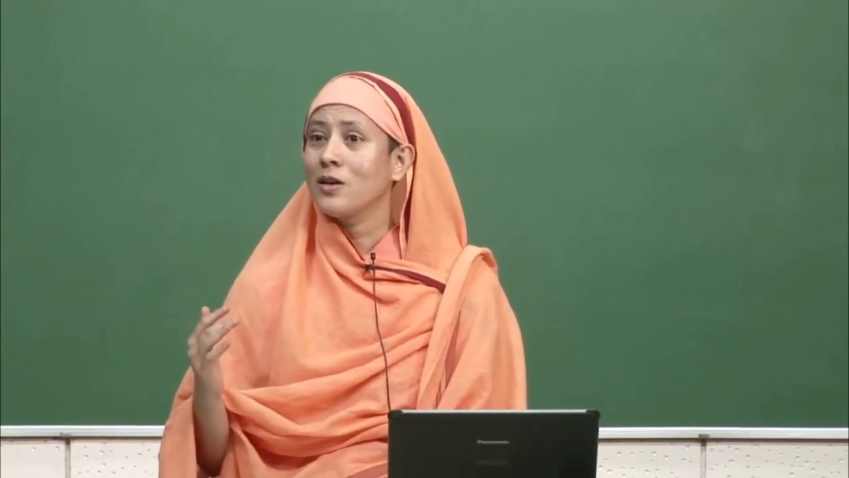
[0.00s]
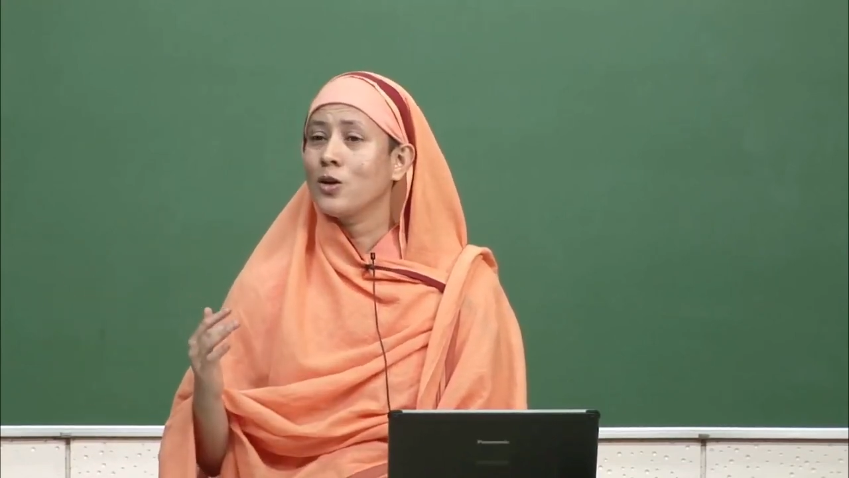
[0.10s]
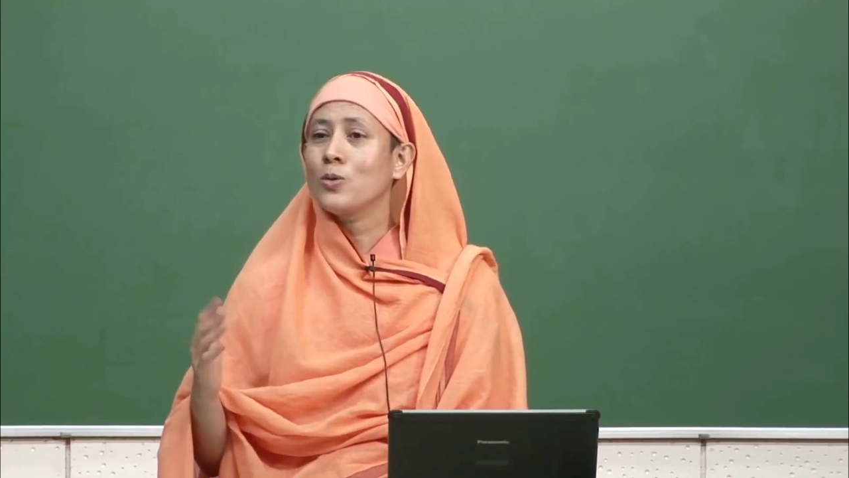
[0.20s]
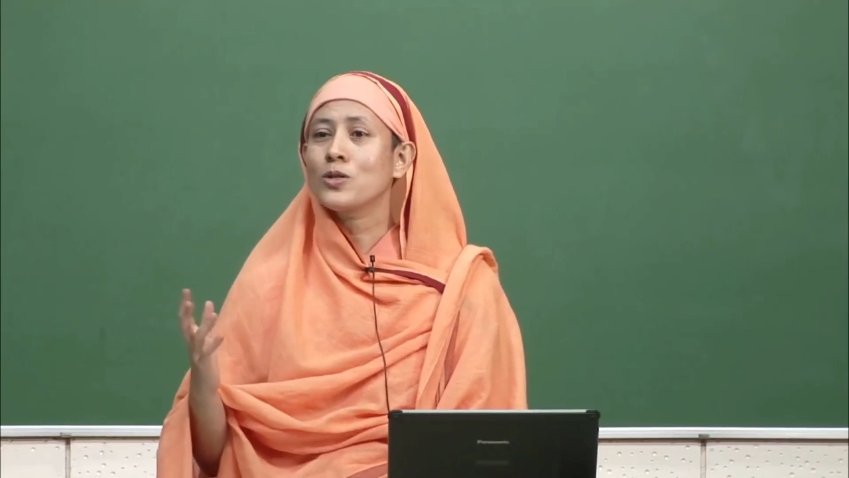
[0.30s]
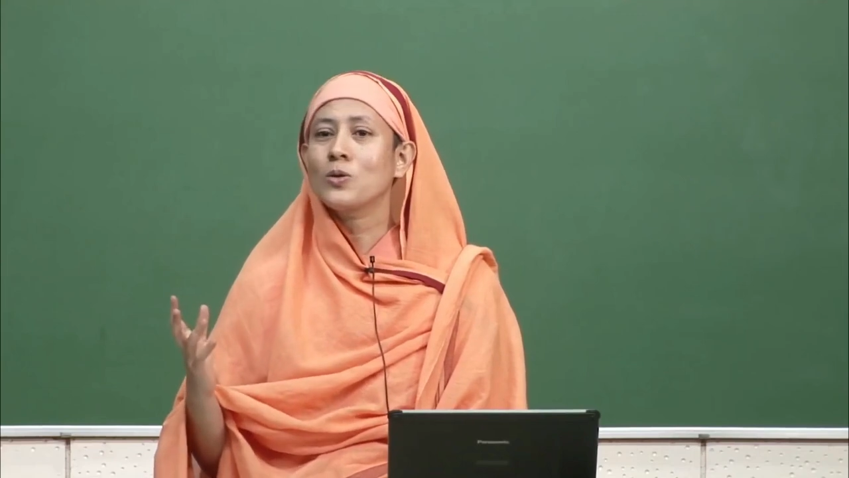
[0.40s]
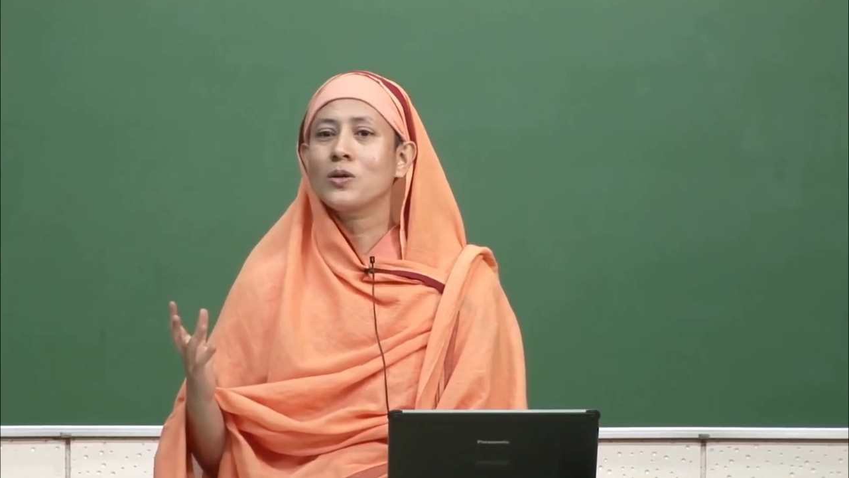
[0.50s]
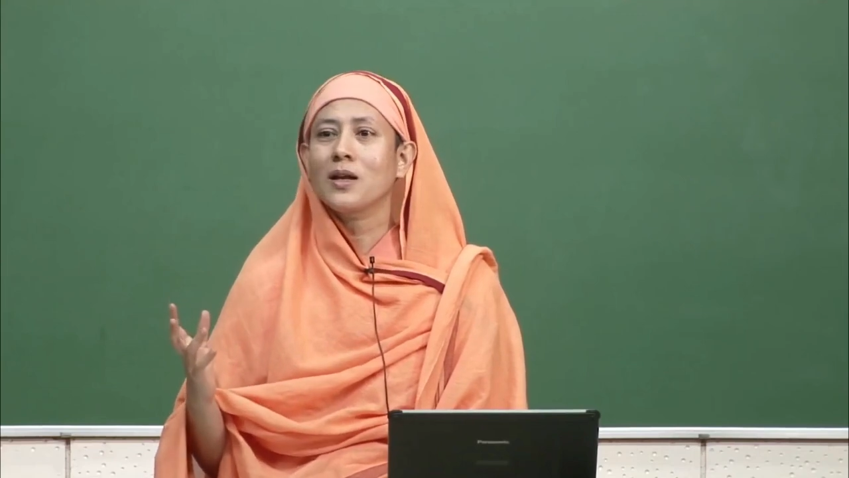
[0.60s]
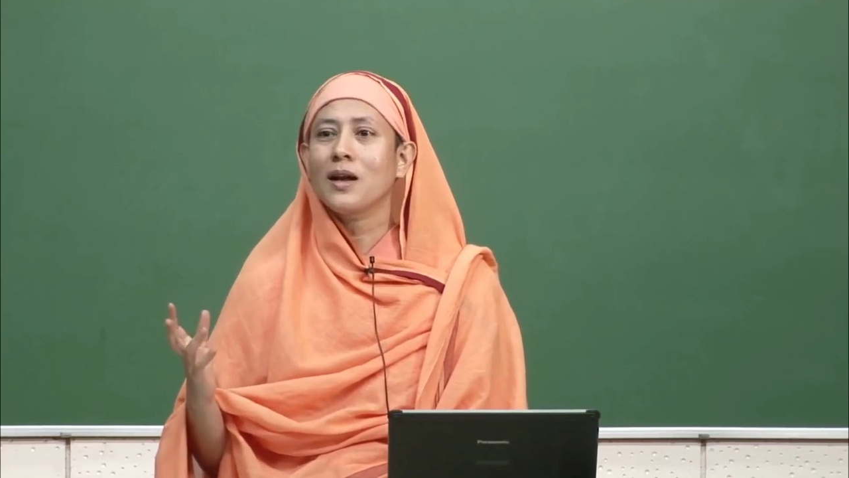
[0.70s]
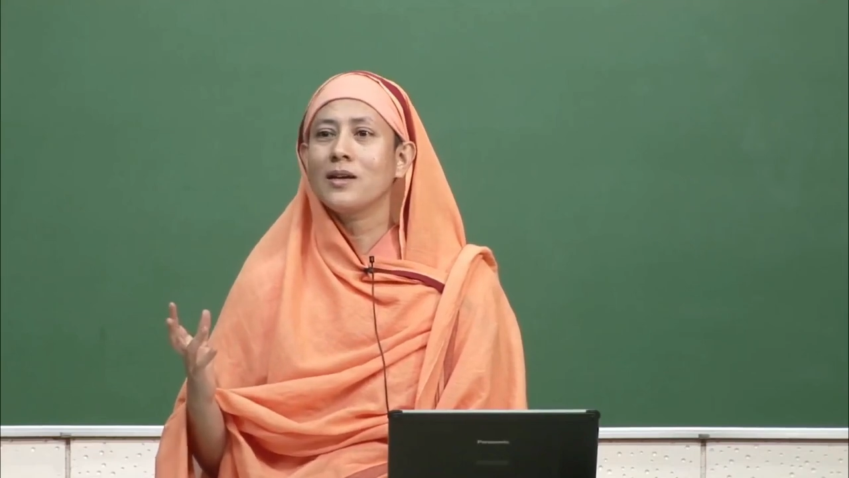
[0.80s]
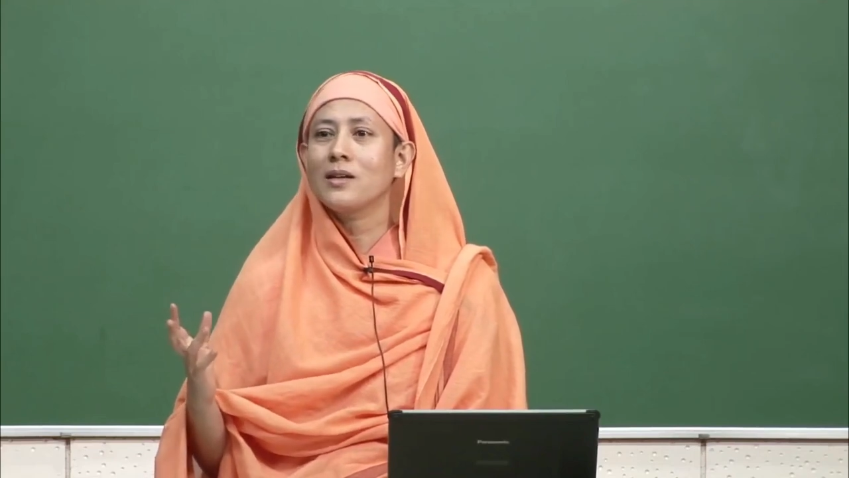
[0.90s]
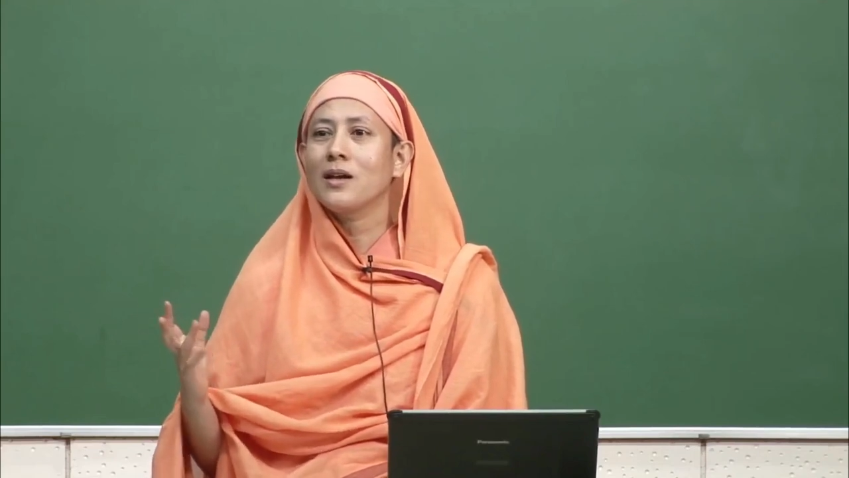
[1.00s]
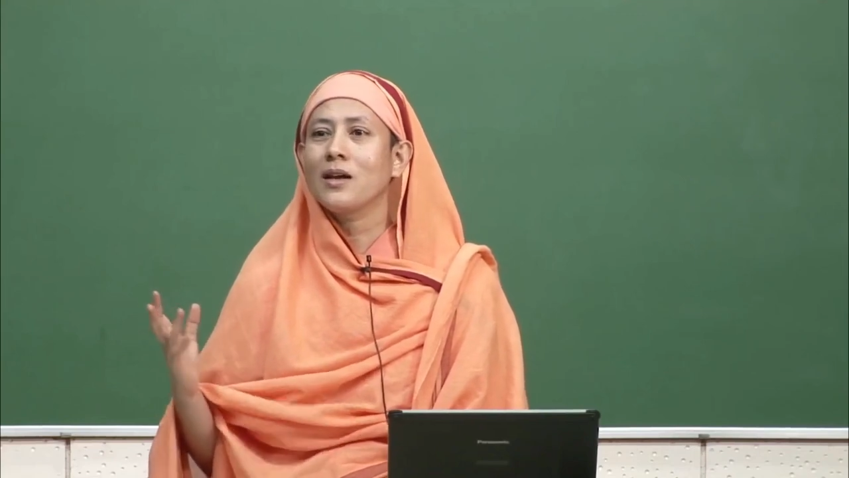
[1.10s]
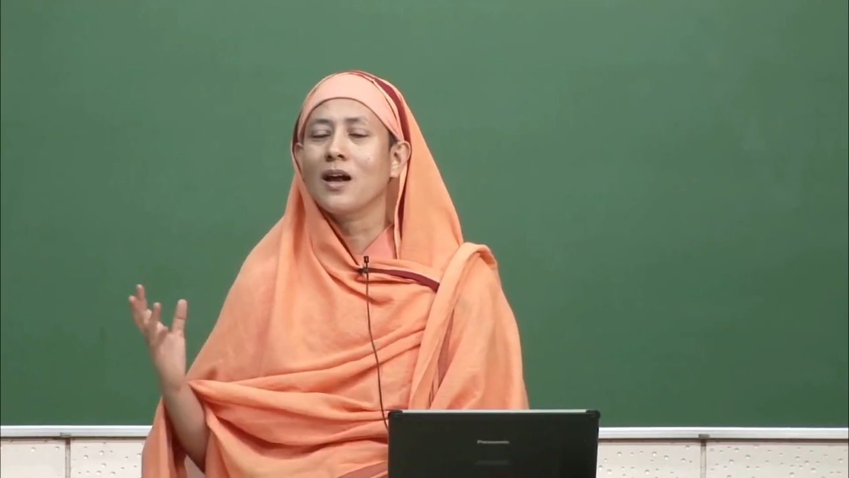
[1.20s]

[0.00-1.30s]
You were so delighted and